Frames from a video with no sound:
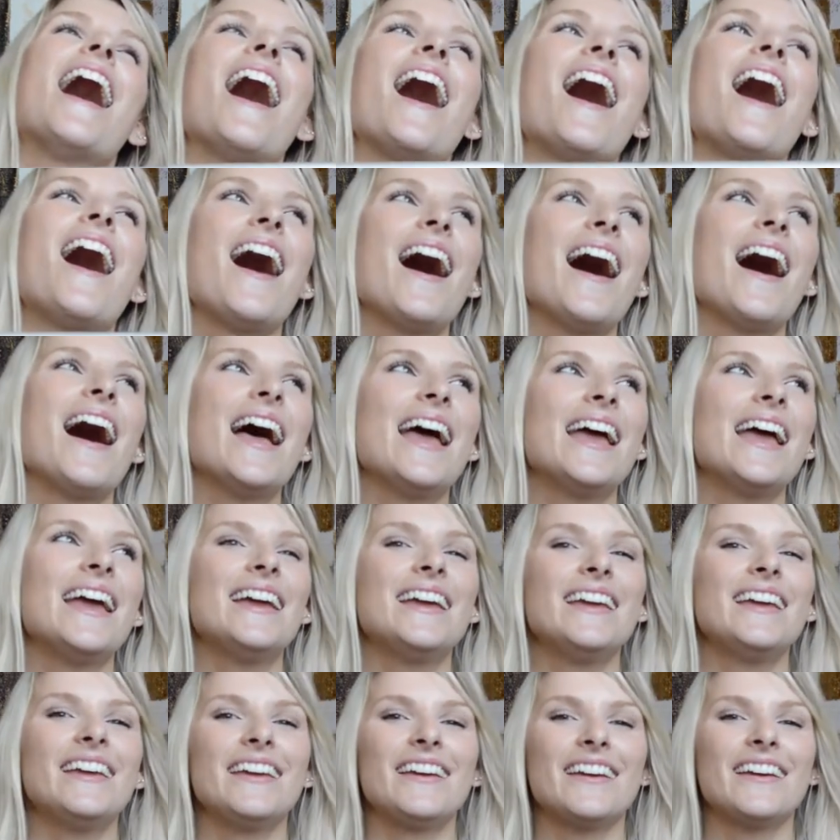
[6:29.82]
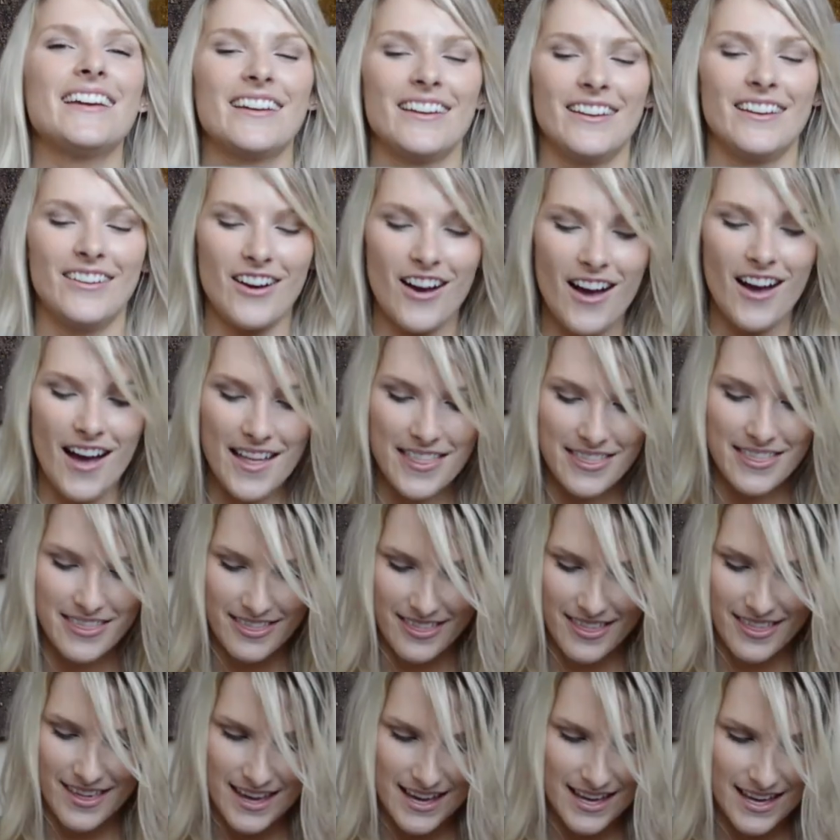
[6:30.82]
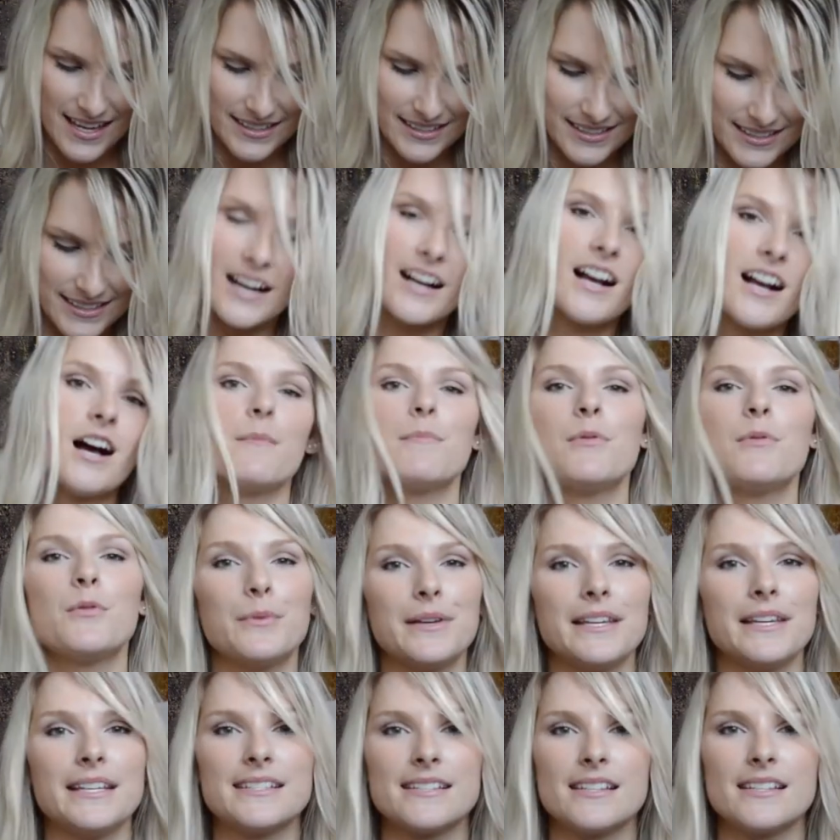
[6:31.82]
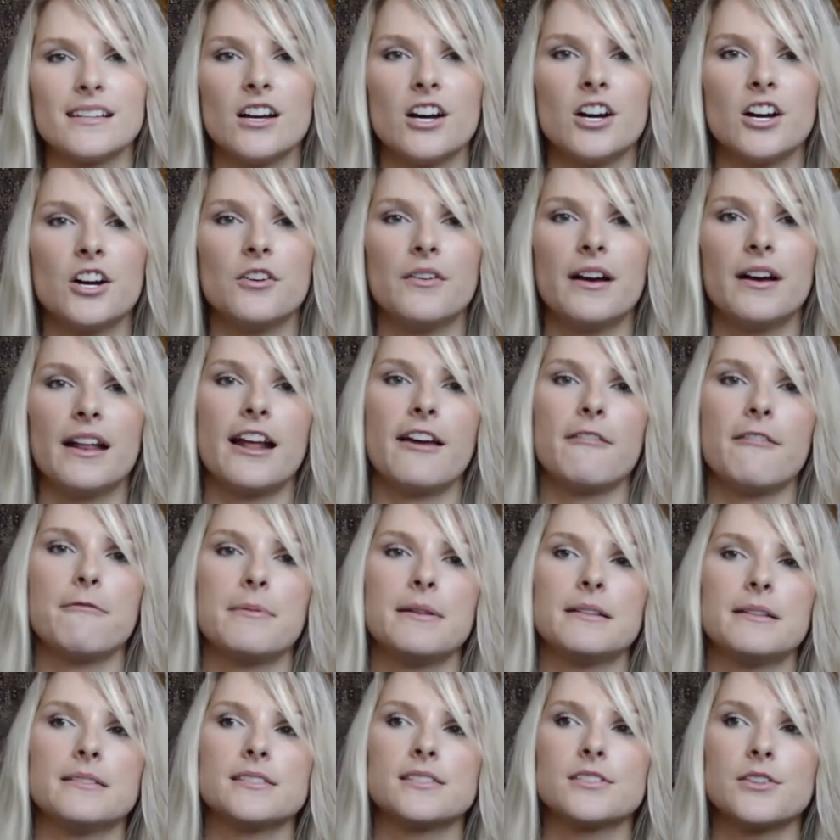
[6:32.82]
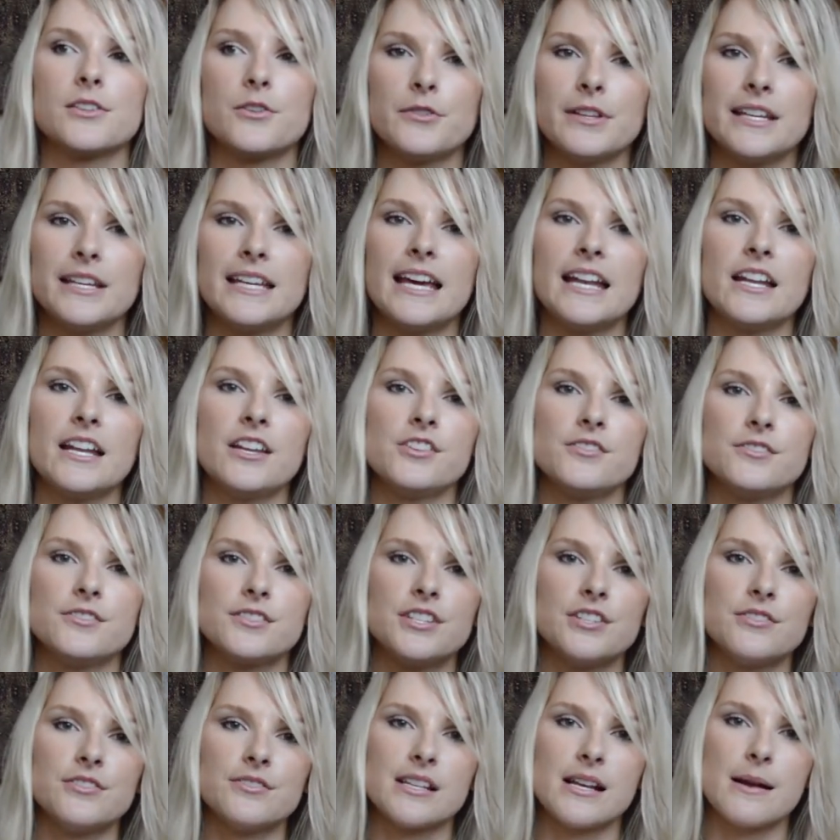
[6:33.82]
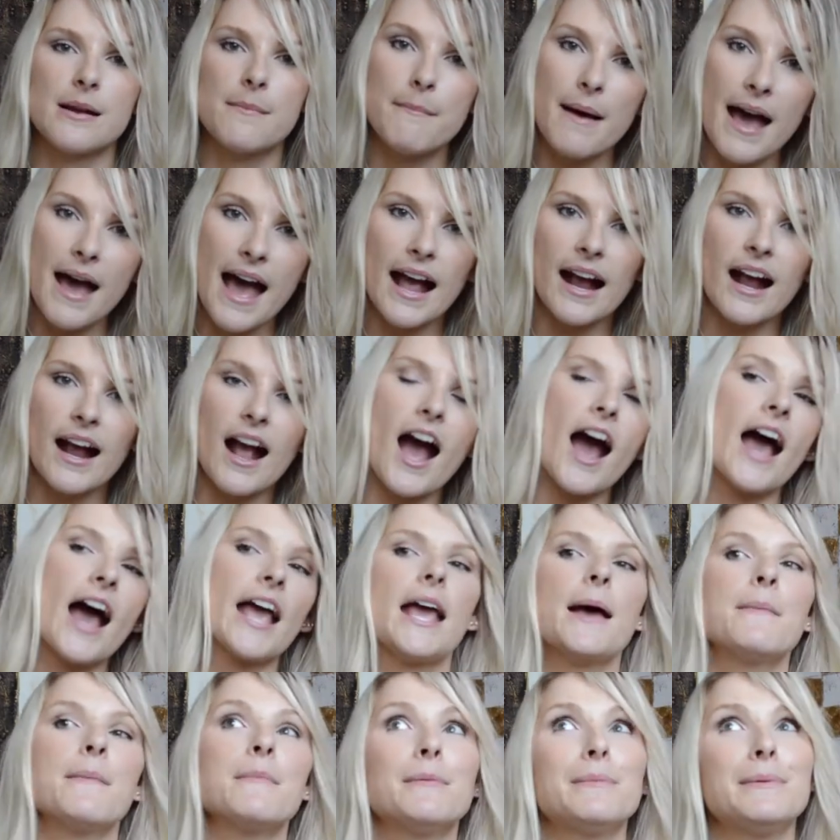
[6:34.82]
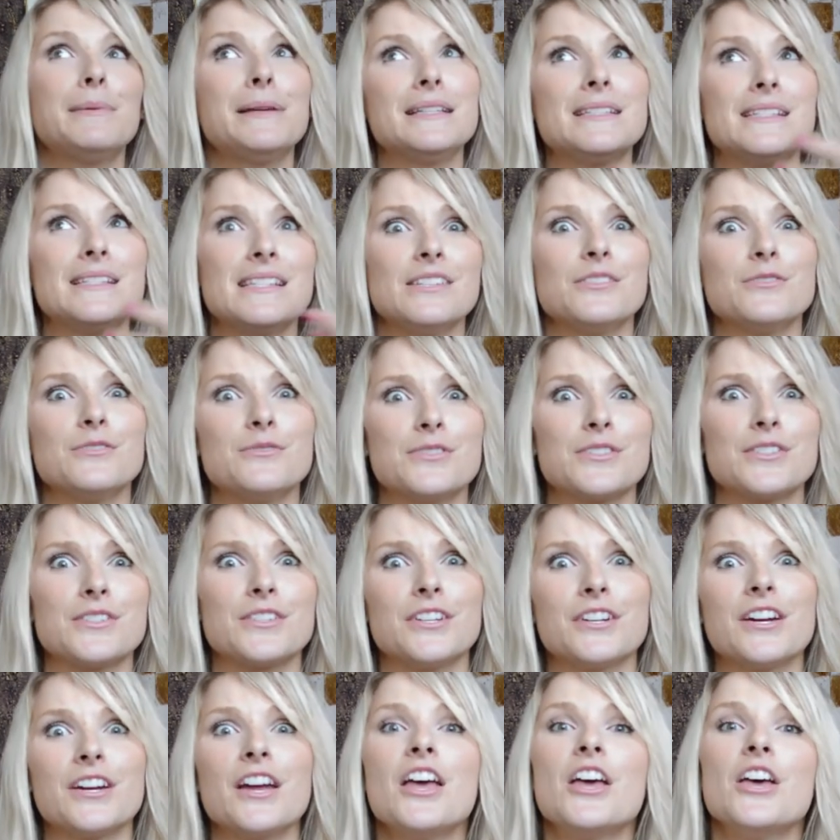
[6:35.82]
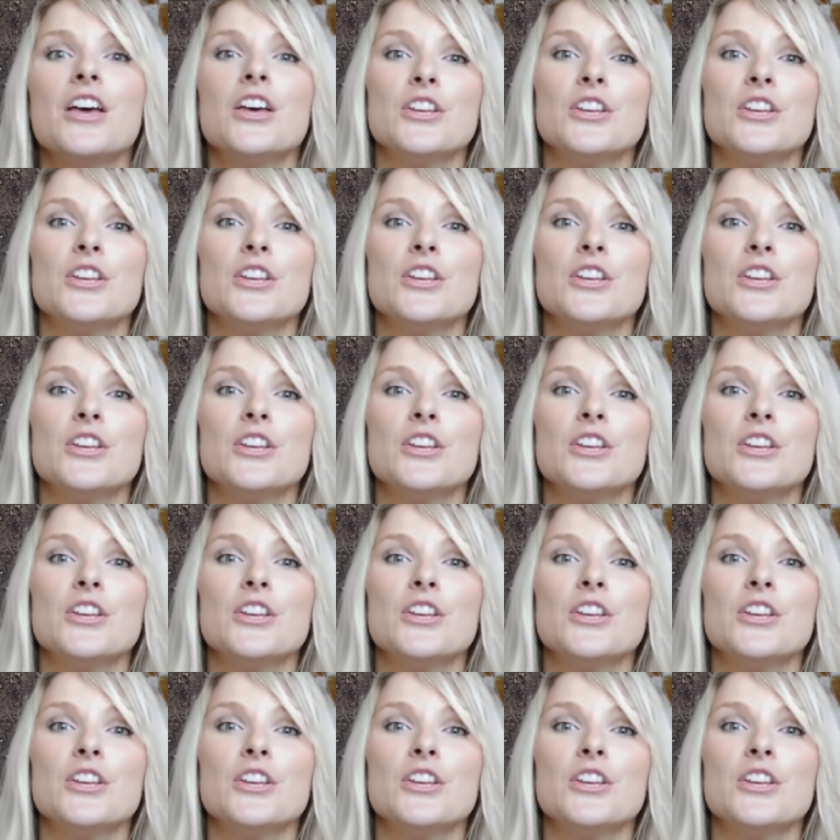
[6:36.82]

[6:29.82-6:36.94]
I got this a couple weeks ago, and I've been slowly getting used to using a Mac. I am a PC user.